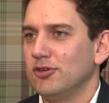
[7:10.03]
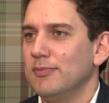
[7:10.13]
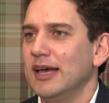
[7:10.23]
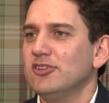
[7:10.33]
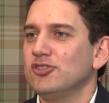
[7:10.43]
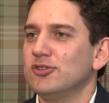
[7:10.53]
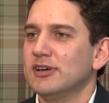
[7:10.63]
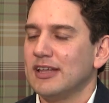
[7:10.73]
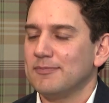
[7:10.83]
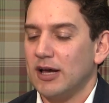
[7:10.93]
to make
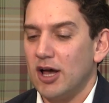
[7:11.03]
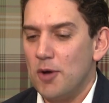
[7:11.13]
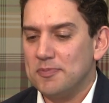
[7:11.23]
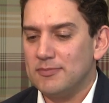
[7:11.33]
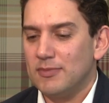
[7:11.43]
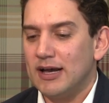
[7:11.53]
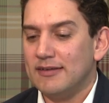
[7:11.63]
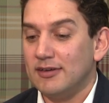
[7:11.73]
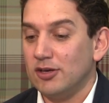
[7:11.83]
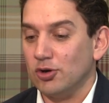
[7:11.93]
sure that by
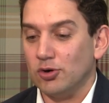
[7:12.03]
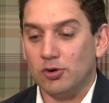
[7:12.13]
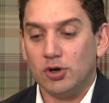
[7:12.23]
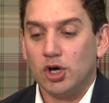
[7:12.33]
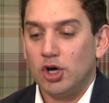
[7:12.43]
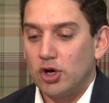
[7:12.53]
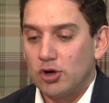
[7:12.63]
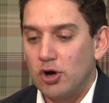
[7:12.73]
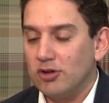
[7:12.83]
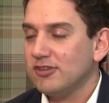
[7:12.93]
optimizing your
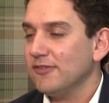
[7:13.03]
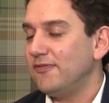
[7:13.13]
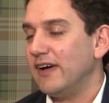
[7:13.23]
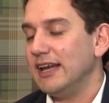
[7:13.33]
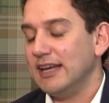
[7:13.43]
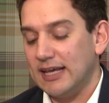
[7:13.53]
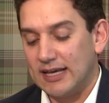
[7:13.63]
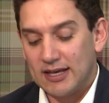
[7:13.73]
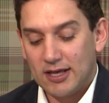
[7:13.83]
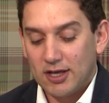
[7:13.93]
cost of
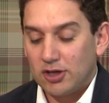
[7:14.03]
funding,